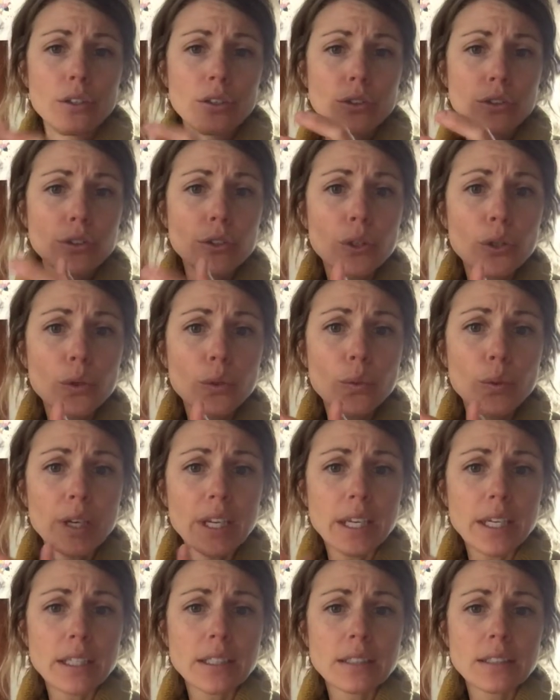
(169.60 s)
2
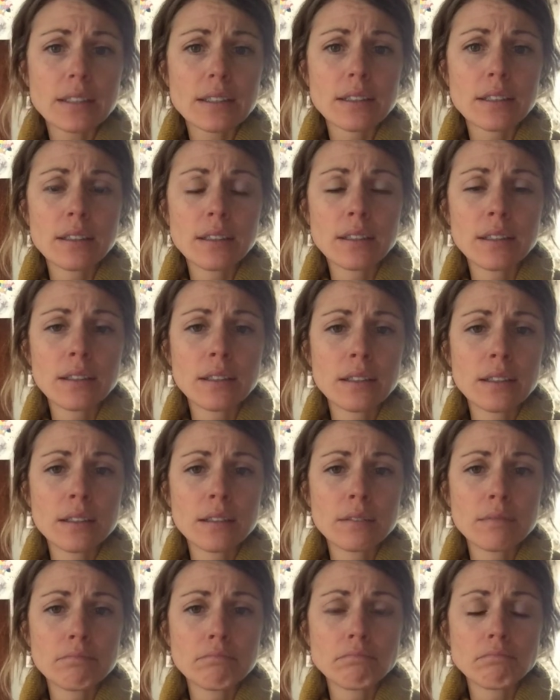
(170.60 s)
weeks,
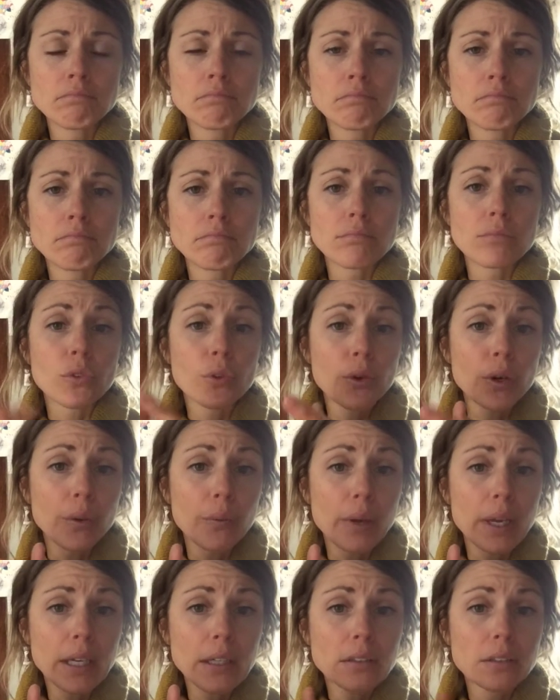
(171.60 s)
3
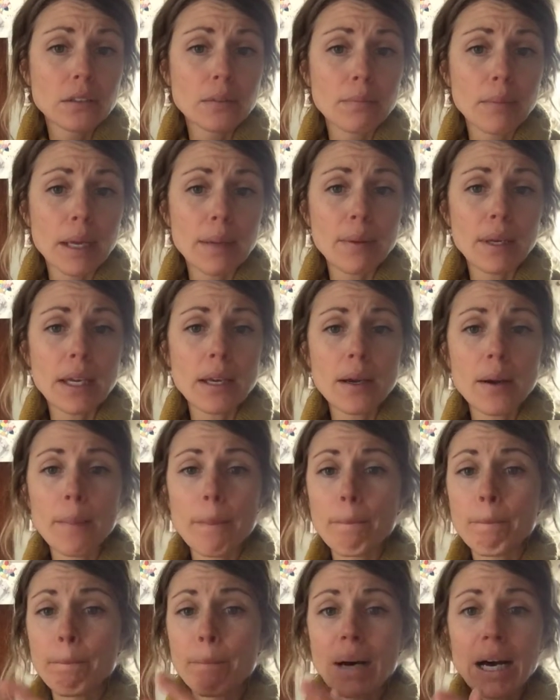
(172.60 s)
weeks maybe,
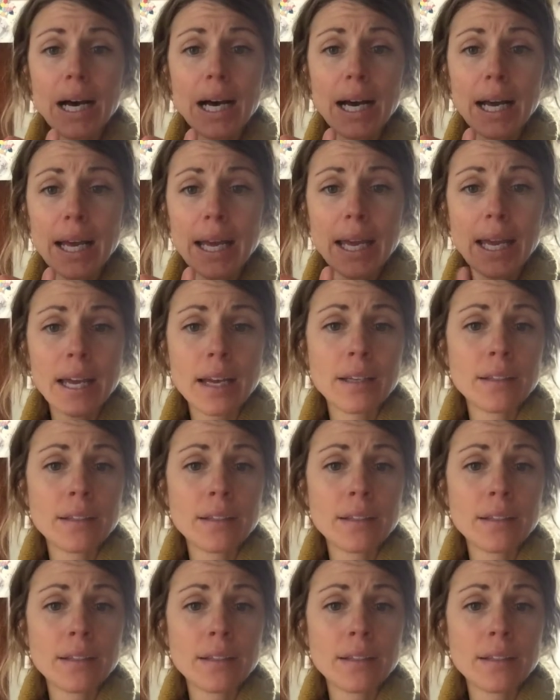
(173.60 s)
by